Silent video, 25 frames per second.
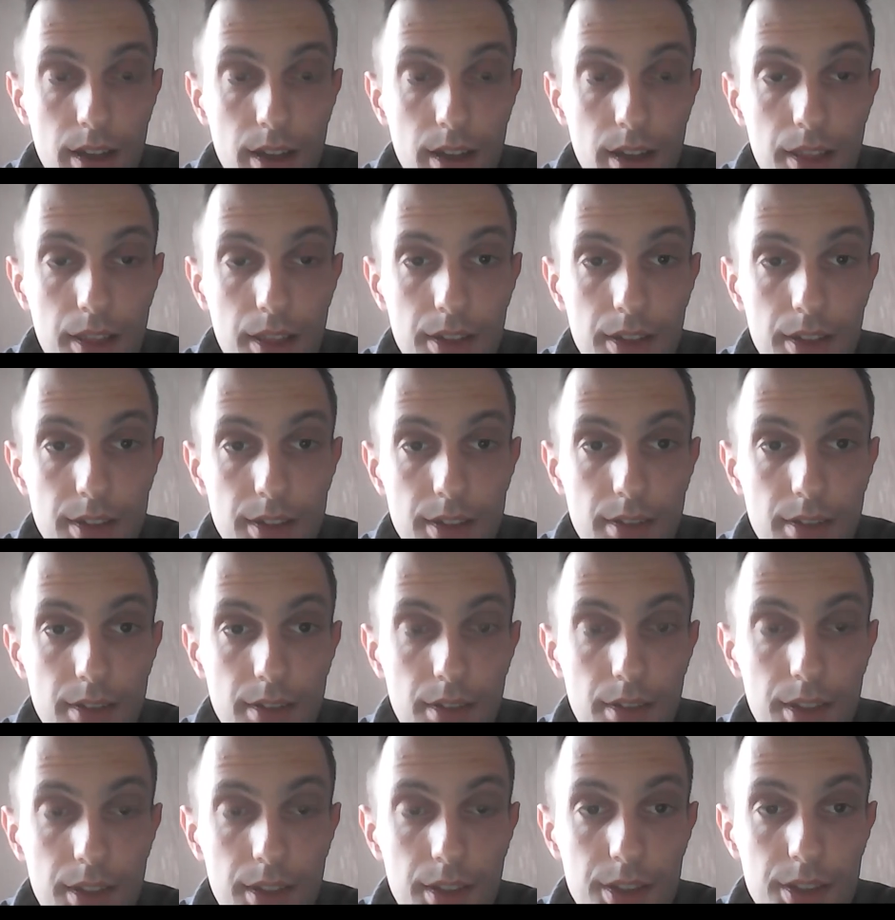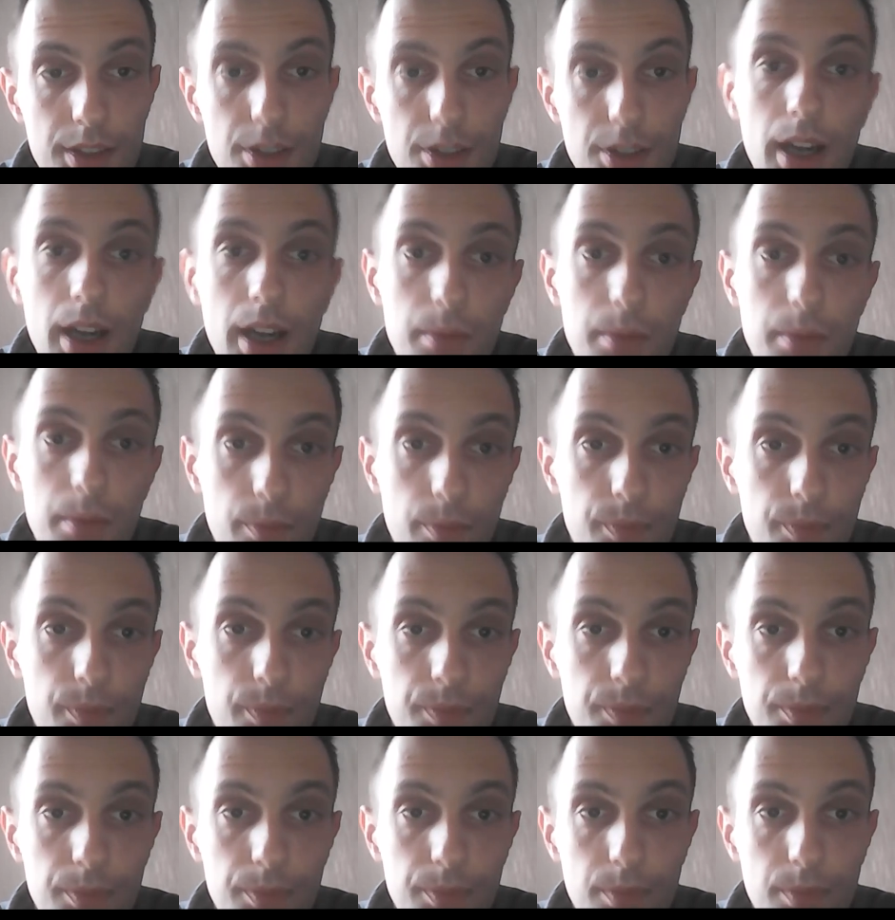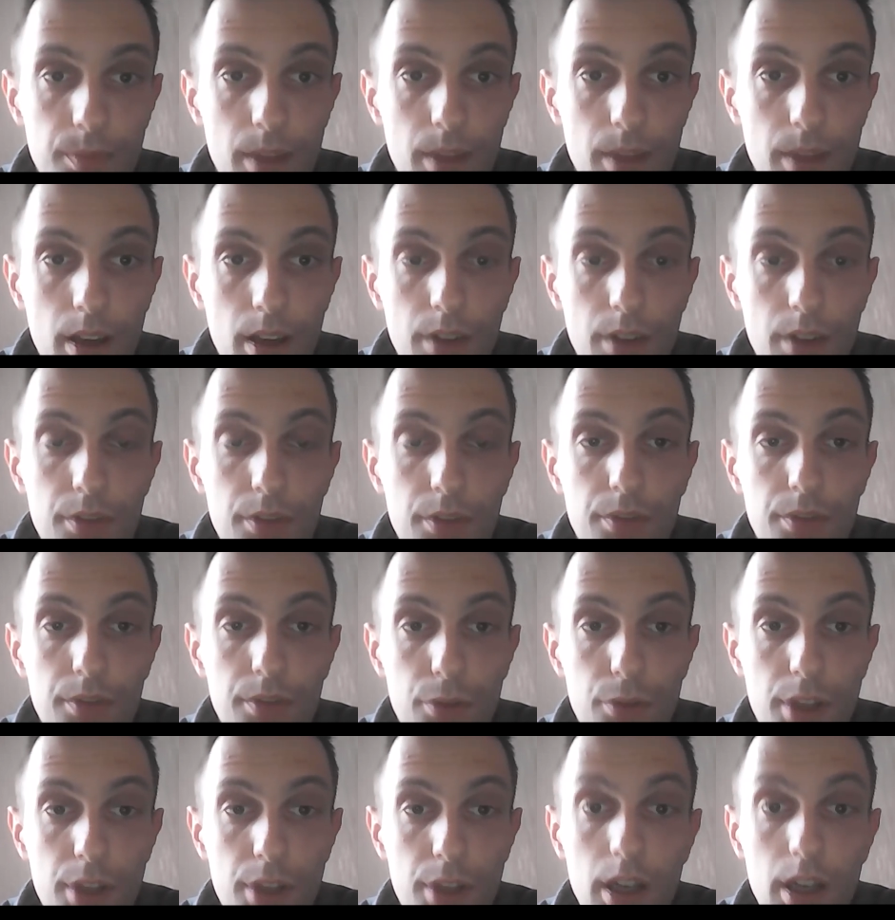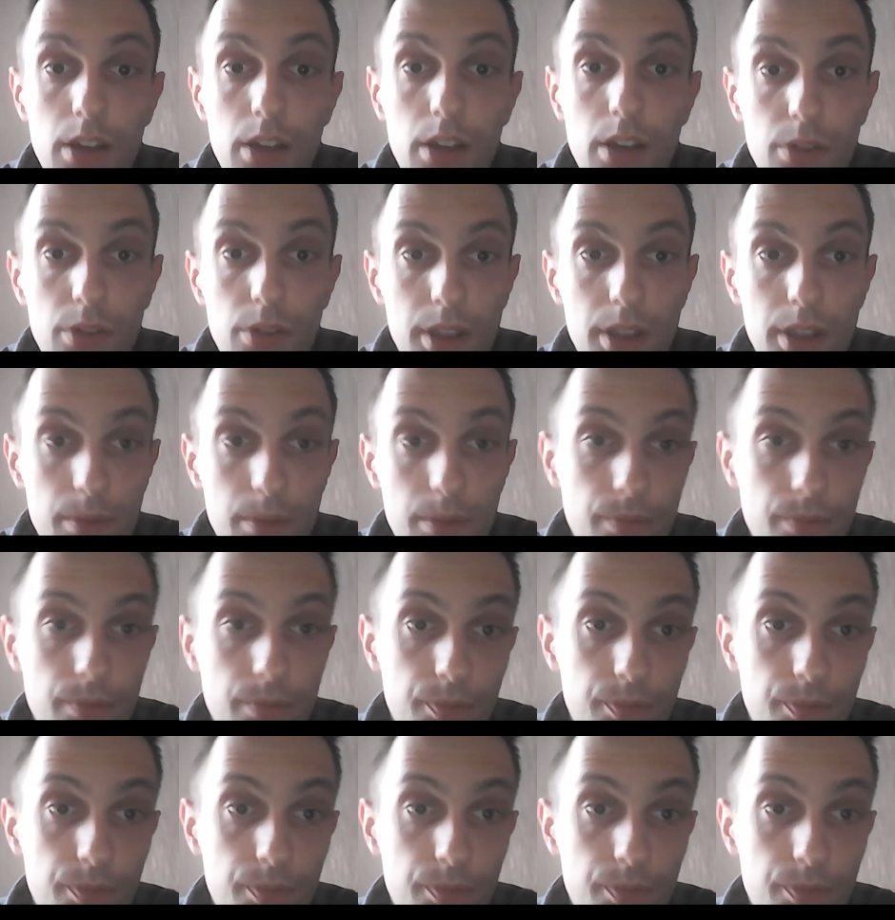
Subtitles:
this time for the algorithm.